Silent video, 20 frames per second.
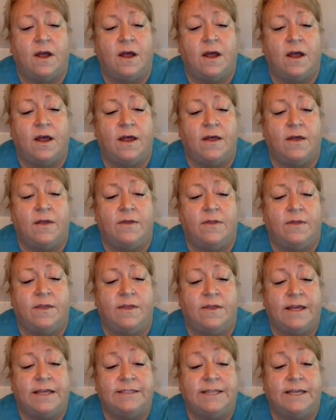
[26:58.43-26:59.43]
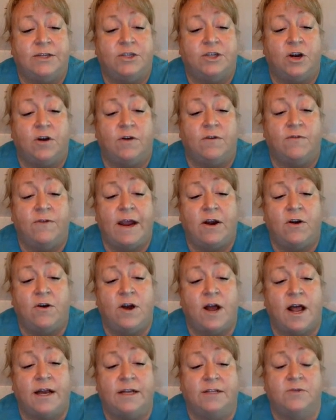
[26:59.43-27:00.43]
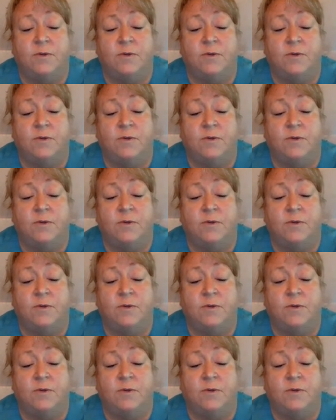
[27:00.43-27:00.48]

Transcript: uh, the things they share are fake or not.